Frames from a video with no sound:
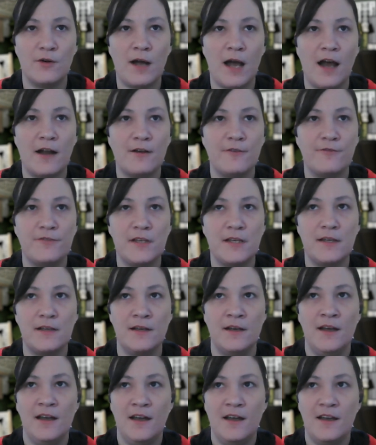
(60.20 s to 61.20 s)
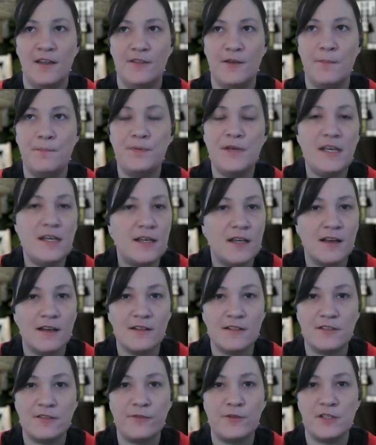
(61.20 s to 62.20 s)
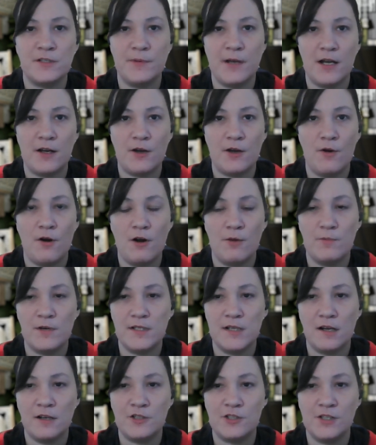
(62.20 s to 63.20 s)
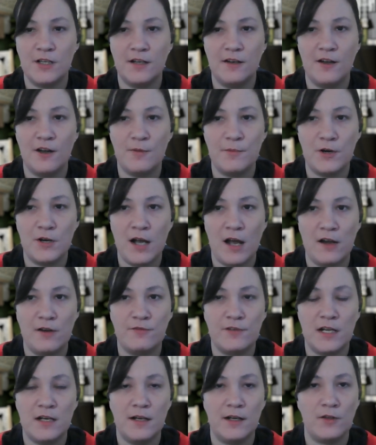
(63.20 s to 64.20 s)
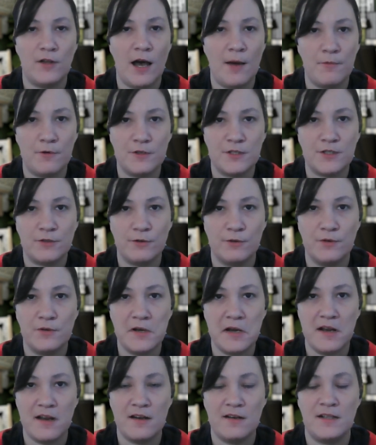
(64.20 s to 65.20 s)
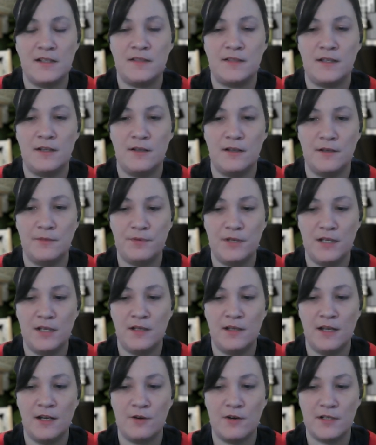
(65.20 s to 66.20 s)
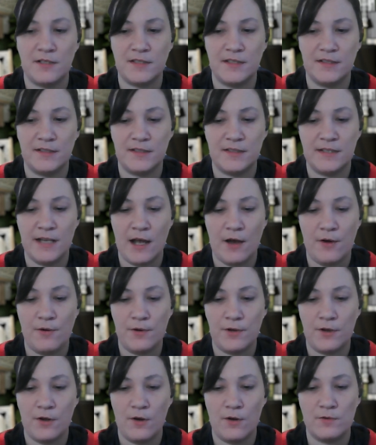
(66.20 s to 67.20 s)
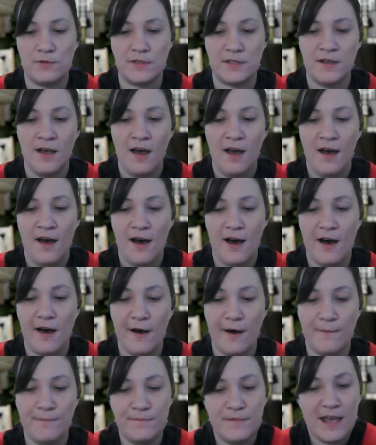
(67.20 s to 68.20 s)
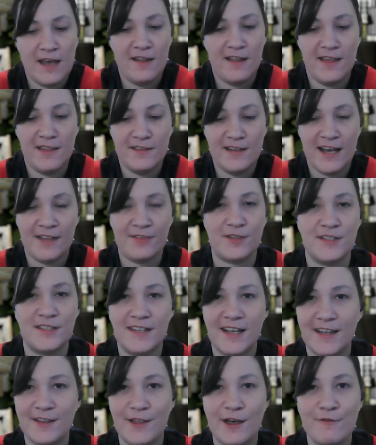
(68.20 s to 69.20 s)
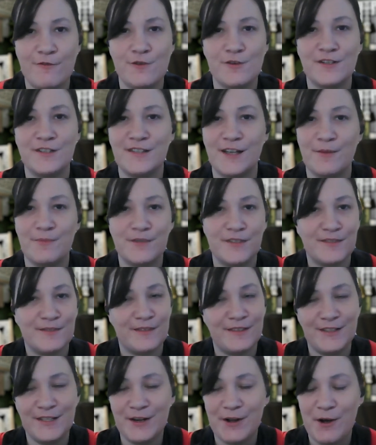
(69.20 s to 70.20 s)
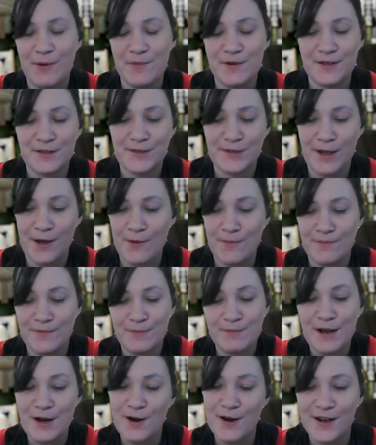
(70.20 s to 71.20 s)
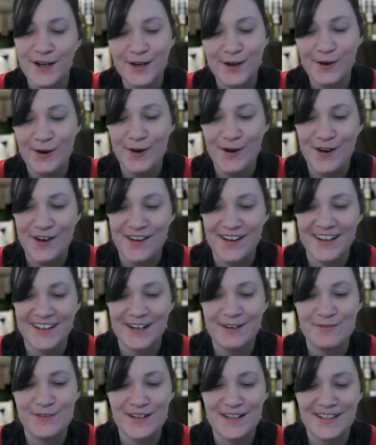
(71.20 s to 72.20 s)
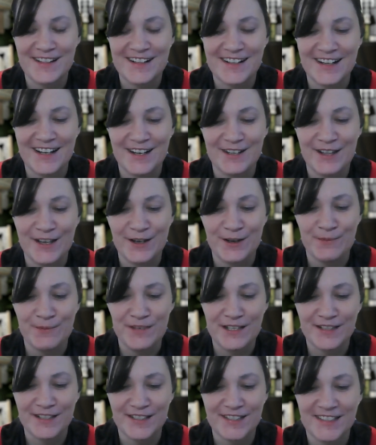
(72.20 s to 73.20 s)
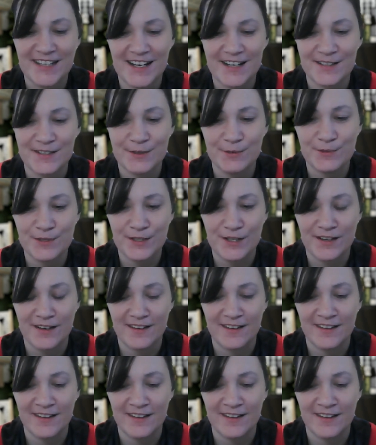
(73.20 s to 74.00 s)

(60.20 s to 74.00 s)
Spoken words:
kind of the beacons for tobacco harm reduction are kind of getting a lot more scrutiny, and that's going to be interesting to see how it goes. And then at the state level, because I'm an American girl and everything, in the States, it was